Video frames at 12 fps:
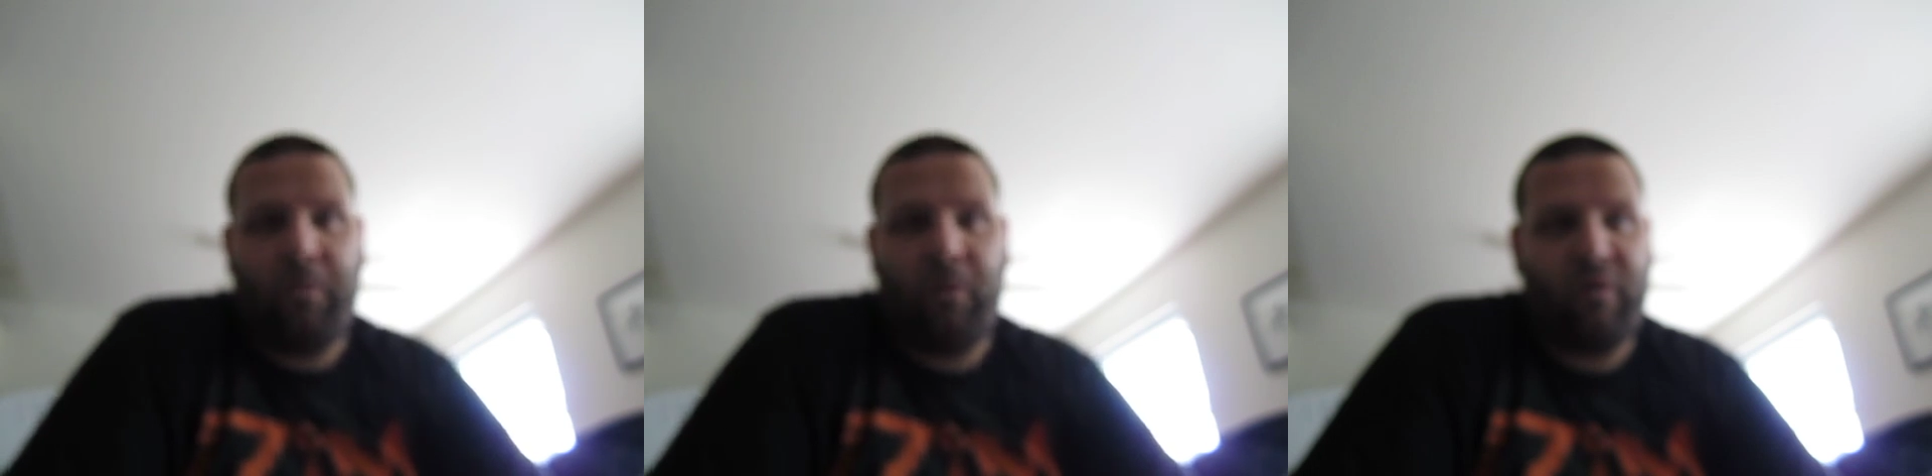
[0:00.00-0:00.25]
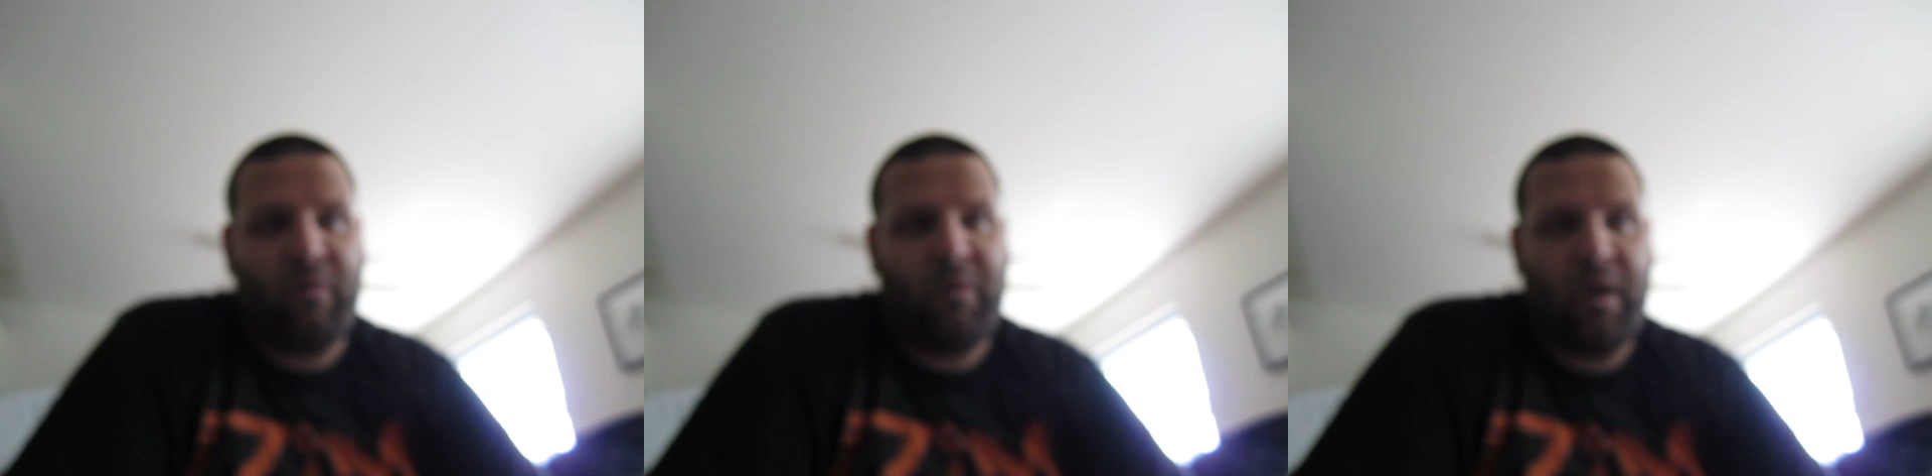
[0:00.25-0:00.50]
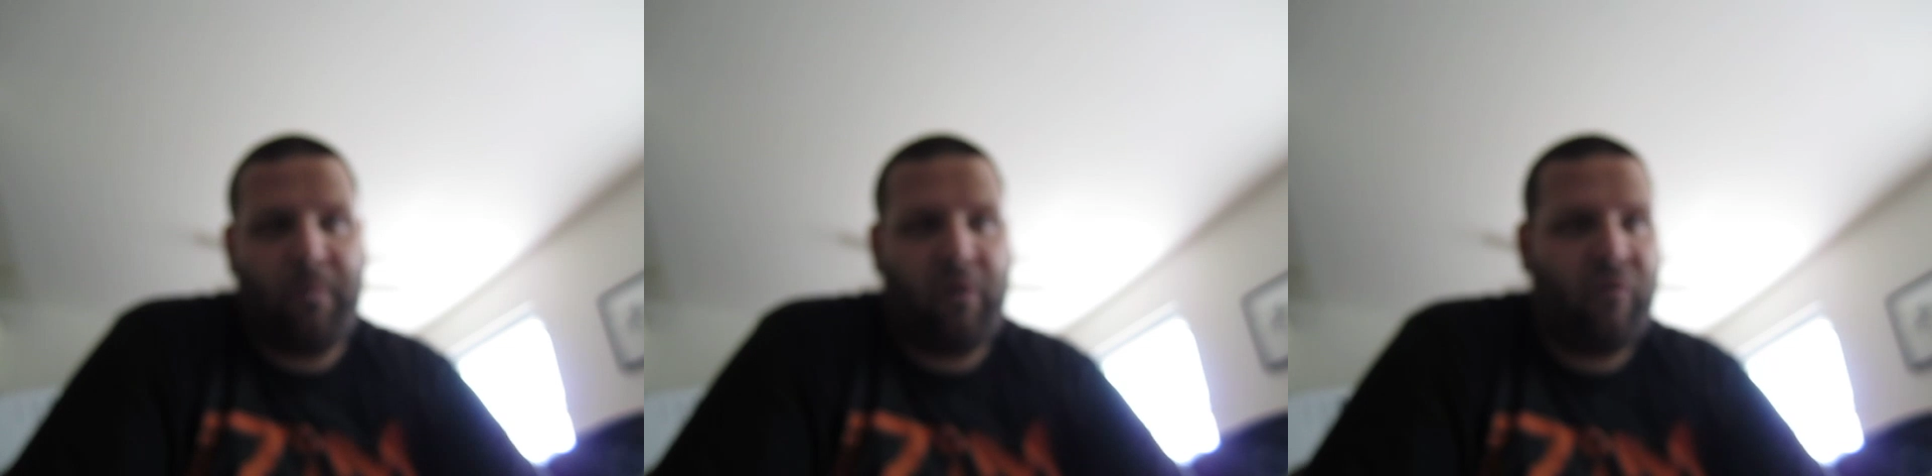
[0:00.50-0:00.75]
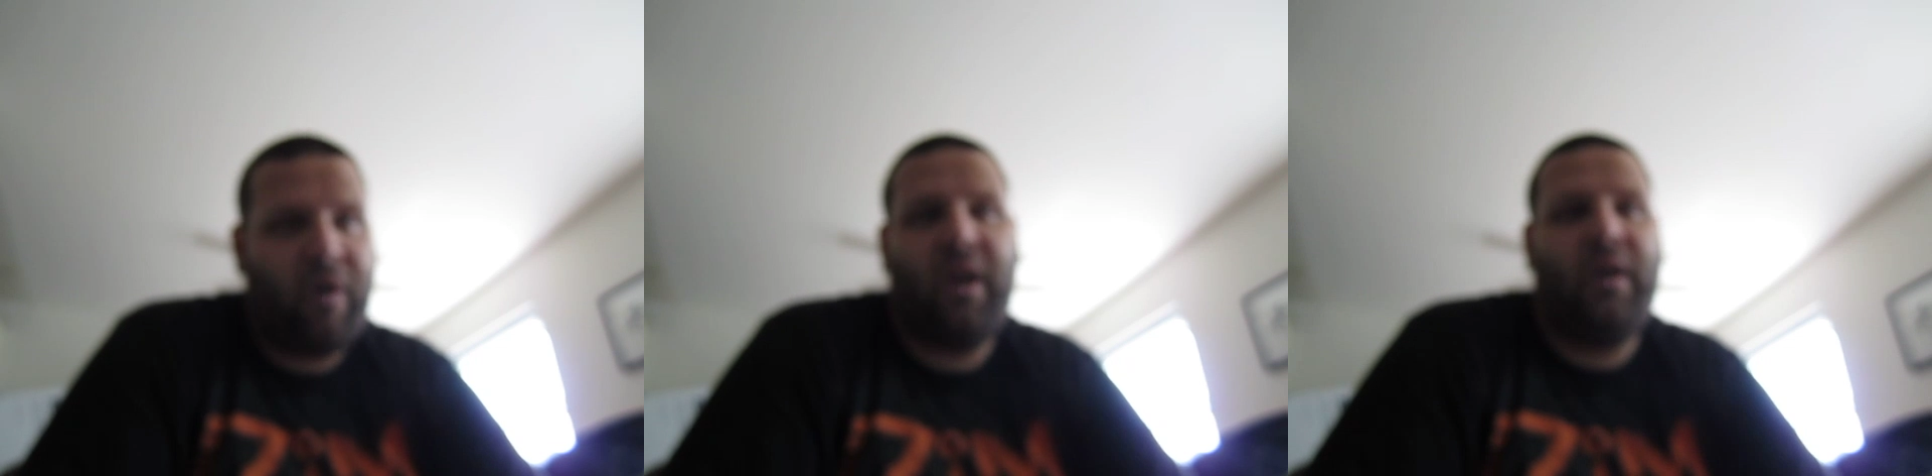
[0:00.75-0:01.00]
Post some type of
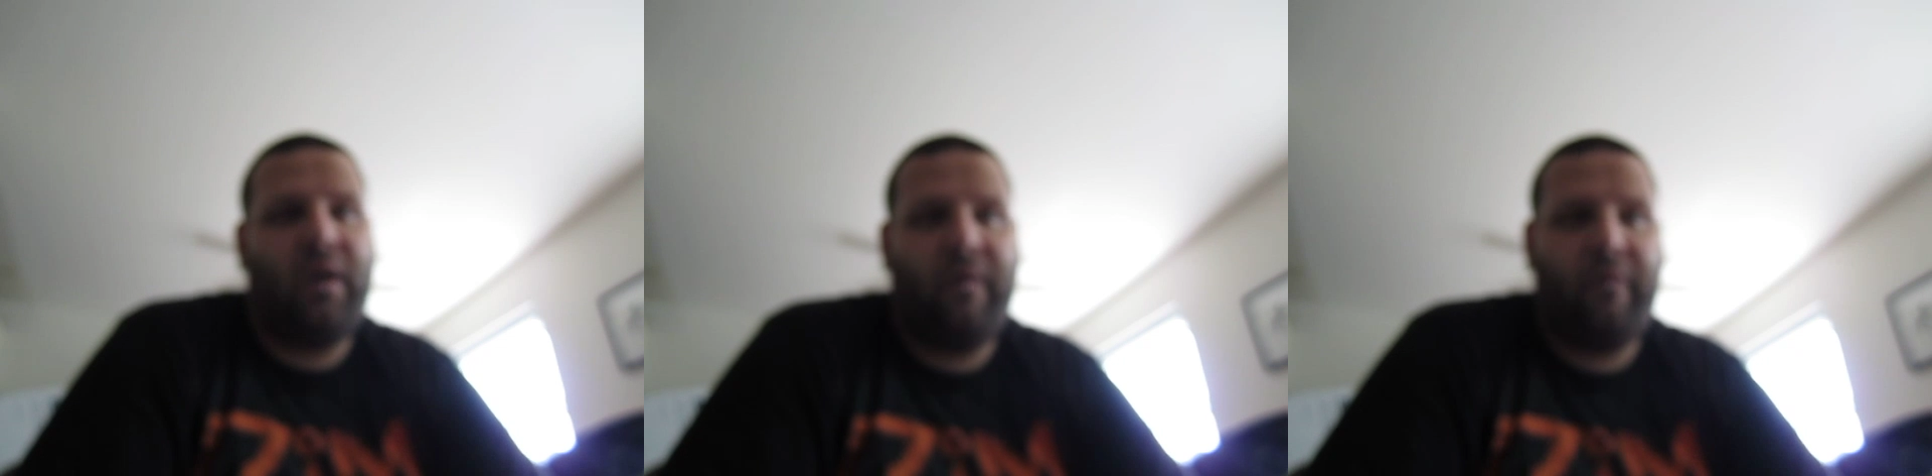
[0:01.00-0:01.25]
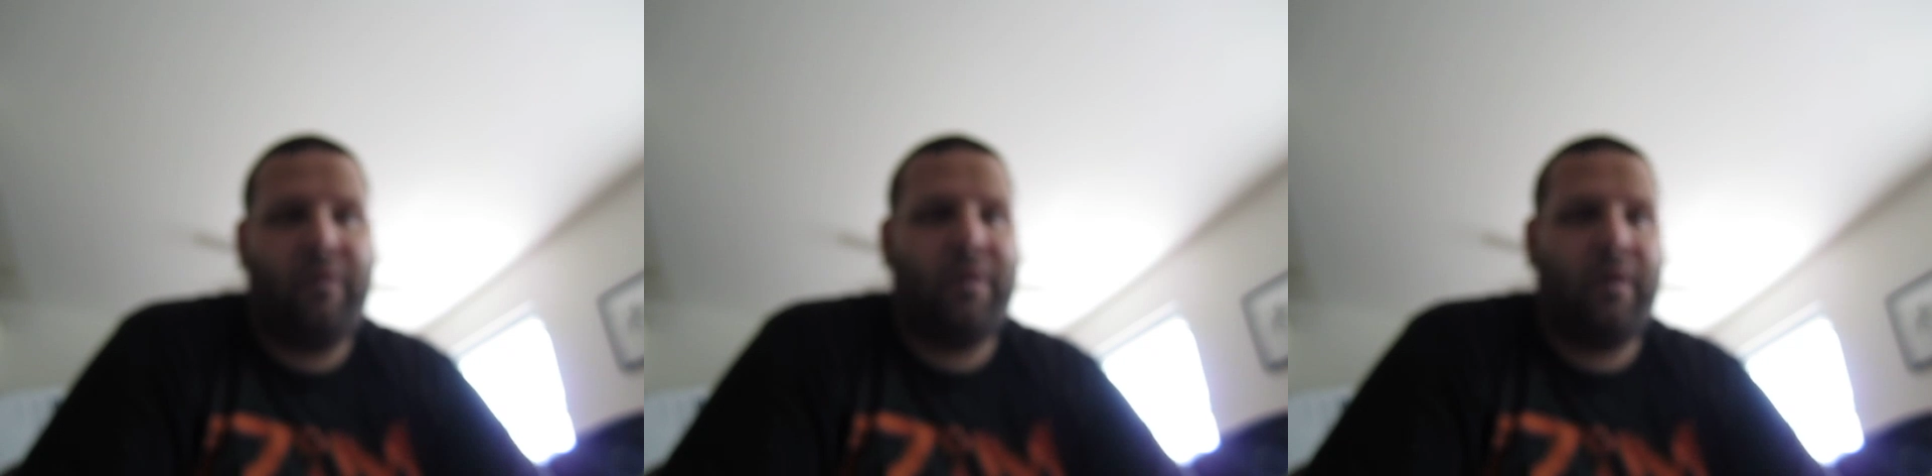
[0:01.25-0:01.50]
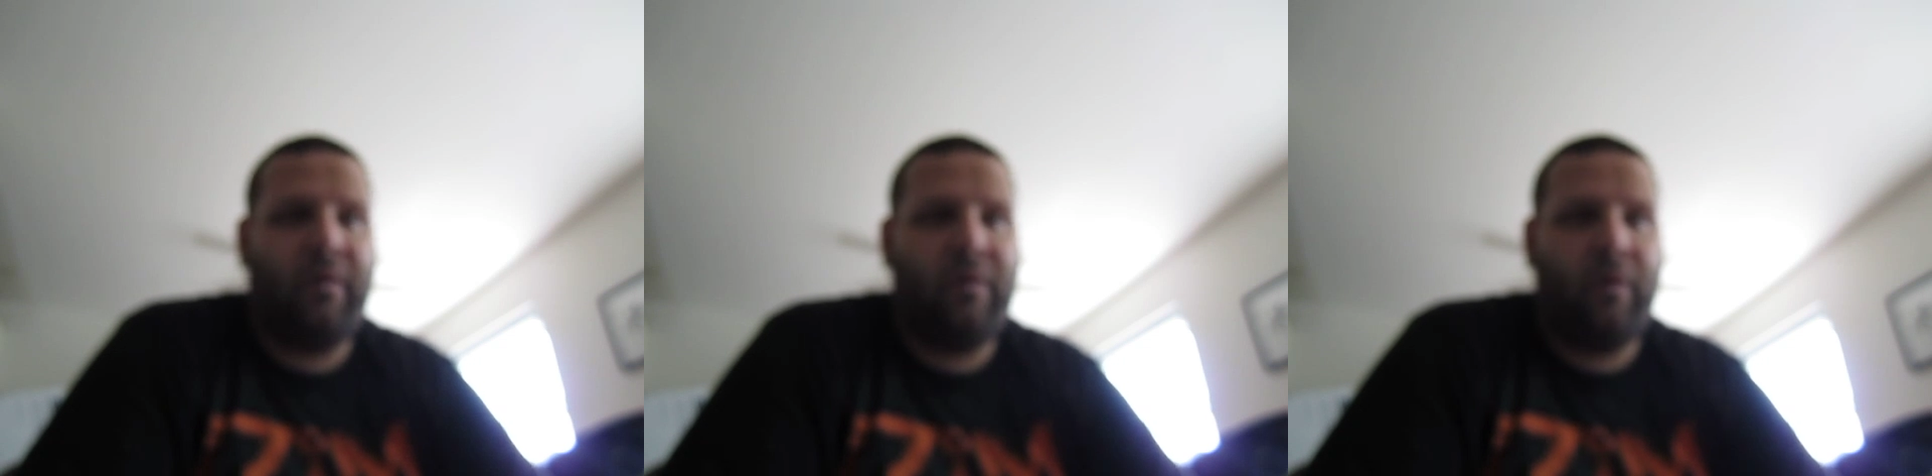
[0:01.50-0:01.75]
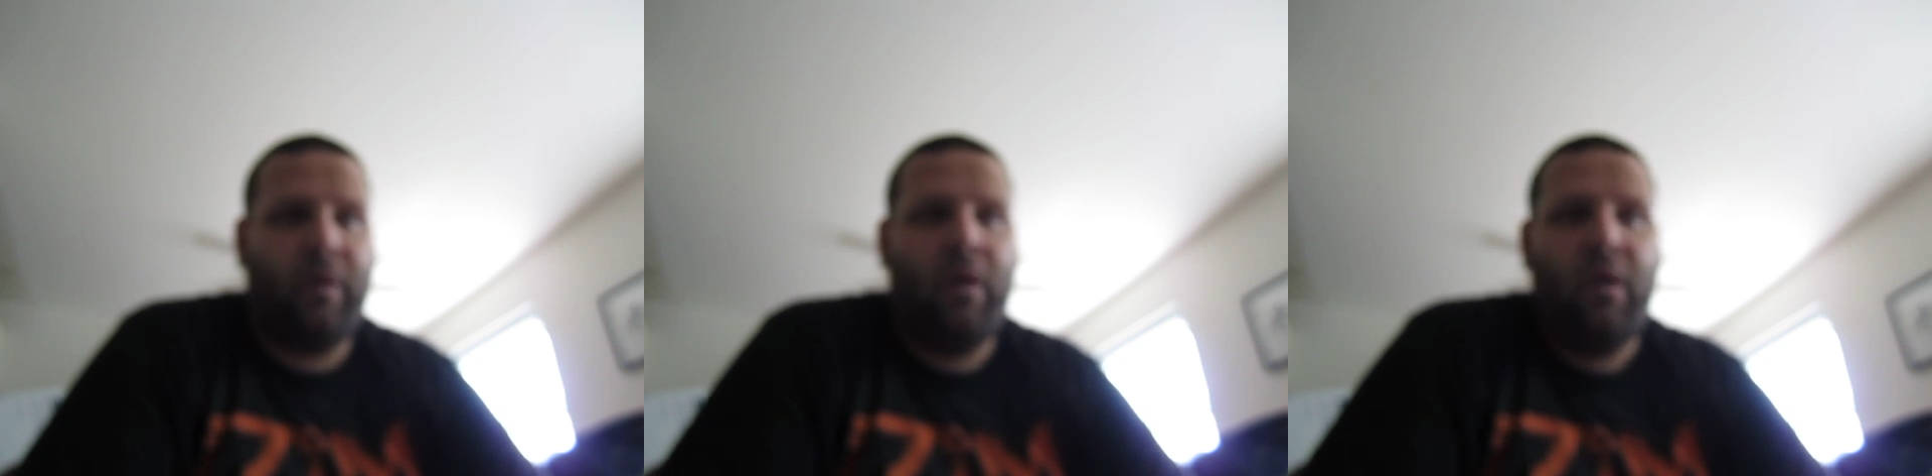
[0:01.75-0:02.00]
credit and everything
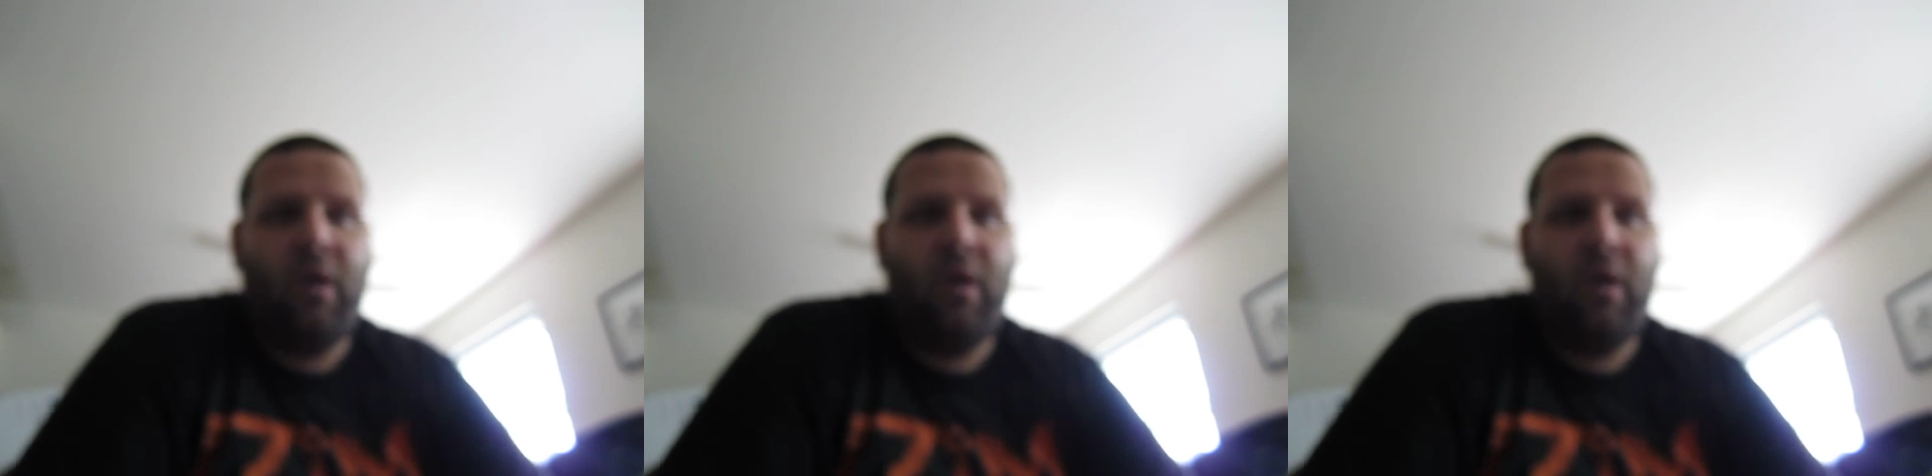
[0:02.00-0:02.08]
to it,